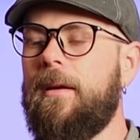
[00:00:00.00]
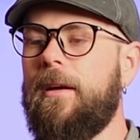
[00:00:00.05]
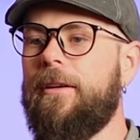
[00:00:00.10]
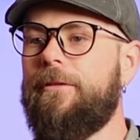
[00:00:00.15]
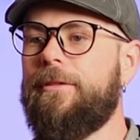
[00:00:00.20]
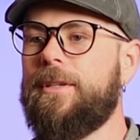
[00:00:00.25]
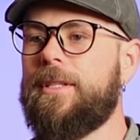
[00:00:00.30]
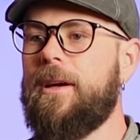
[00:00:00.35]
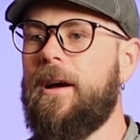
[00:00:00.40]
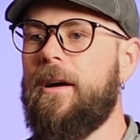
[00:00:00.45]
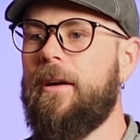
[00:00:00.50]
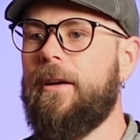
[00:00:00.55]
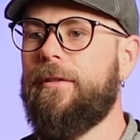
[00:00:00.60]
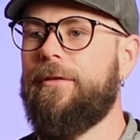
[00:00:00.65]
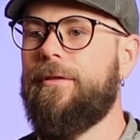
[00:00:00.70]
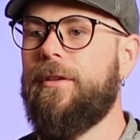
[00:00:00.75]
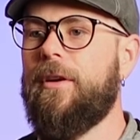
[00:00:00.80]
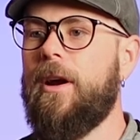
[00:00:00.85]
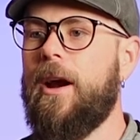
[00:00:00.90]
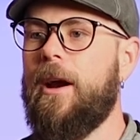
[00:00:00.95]
a
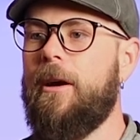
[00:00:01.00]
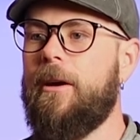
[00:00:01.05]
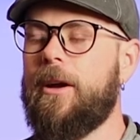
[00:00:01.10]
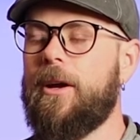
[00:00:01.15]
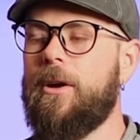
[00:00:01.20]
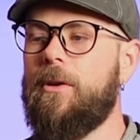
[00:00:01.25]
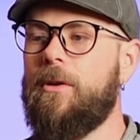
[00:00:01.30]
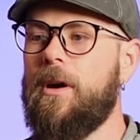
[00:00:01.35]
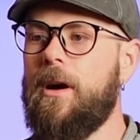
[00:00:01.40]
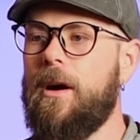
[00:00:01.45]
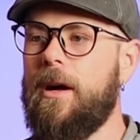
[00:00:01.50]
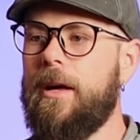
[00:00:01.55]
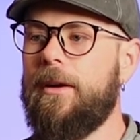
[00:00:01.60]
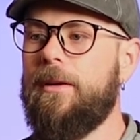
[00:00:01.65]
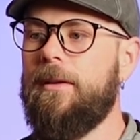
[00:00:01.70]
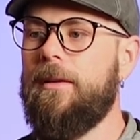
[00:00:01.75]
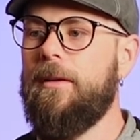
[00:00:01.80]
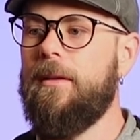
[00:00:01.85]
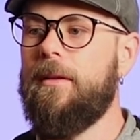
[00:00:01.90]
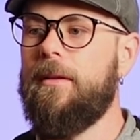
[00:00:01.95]
photographer, Eric
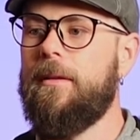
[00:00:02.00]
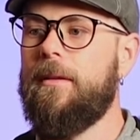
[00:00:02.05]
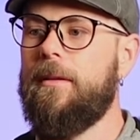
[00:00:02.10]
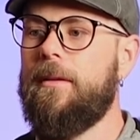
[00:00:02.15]
O'Connell,